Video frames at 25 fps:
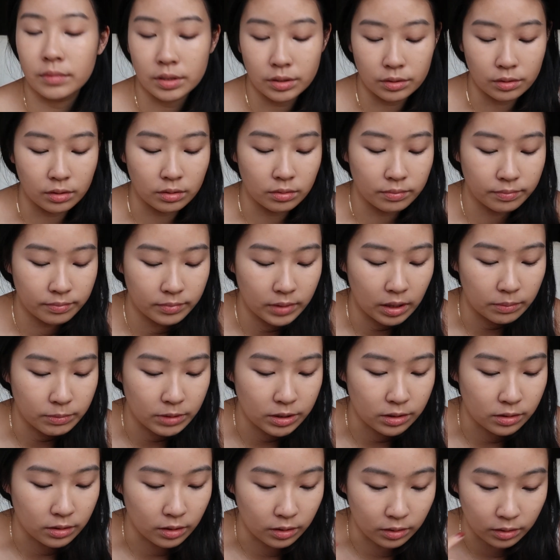So
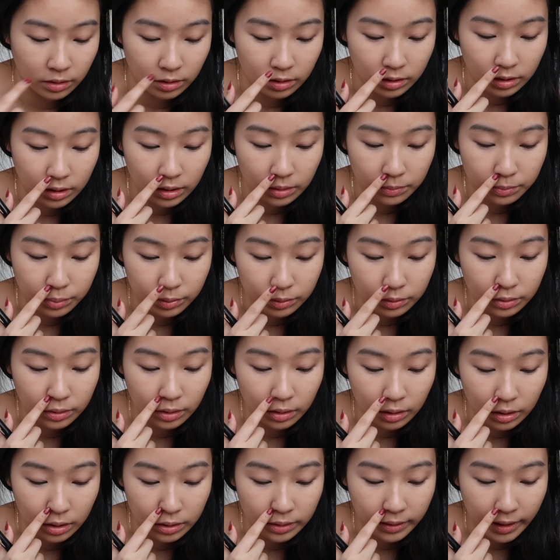I'm just not gonna put
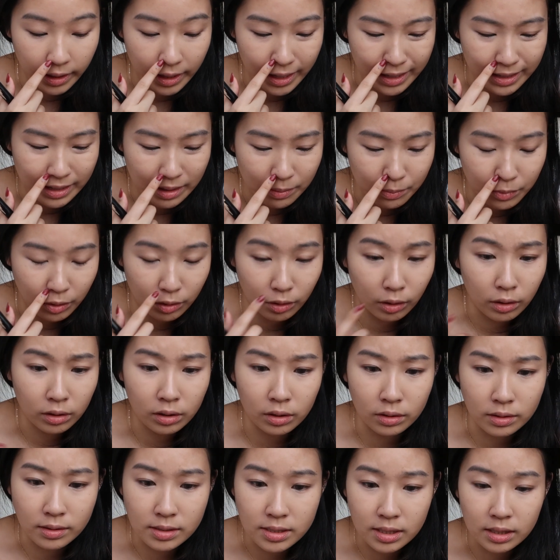on any more
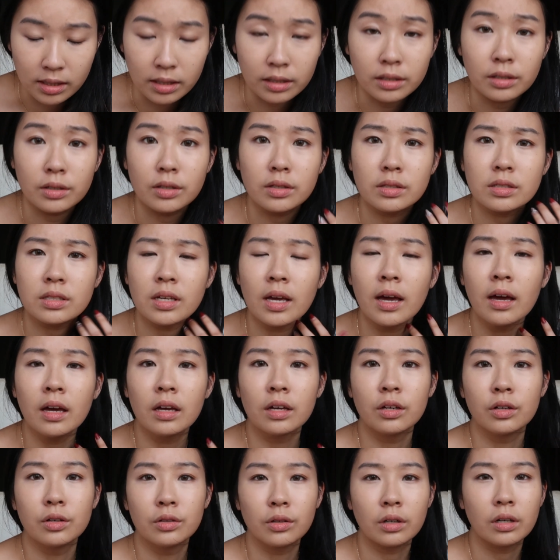concealer because,
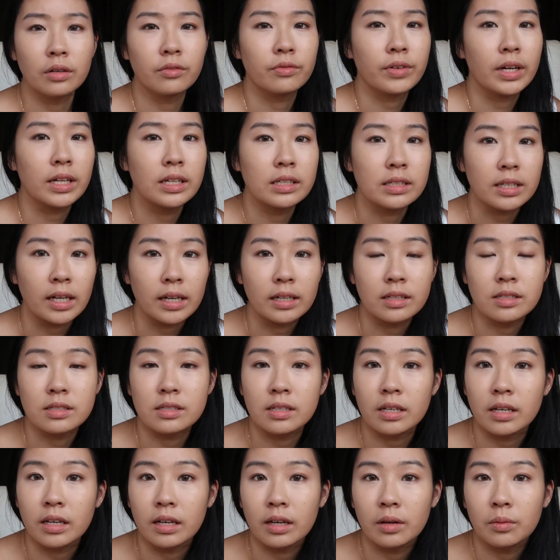you know, on Valentine's
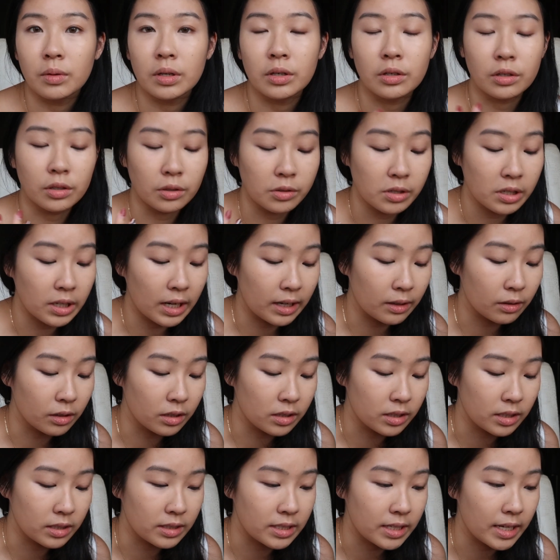Day when you're going out
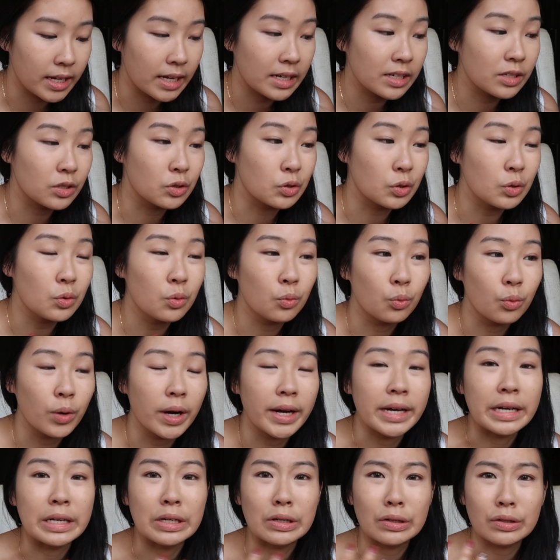on a date, you don't
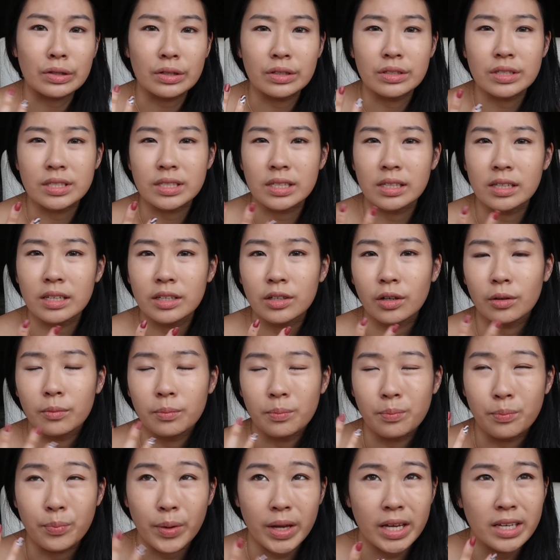want your concealer, your
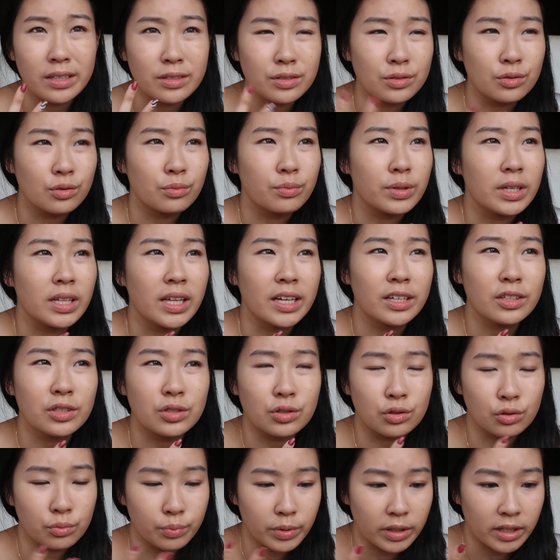base to be like
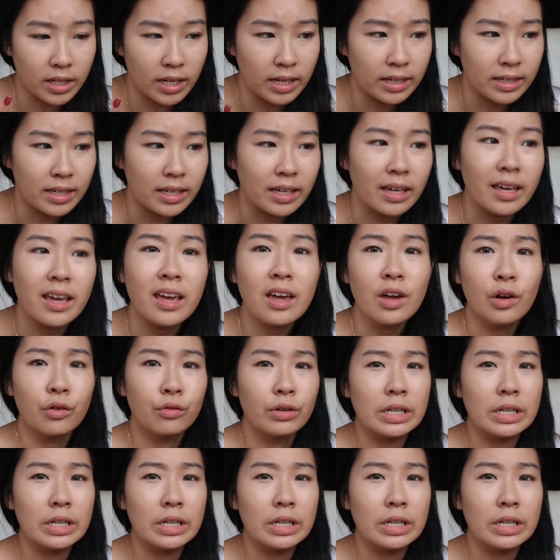super cakey.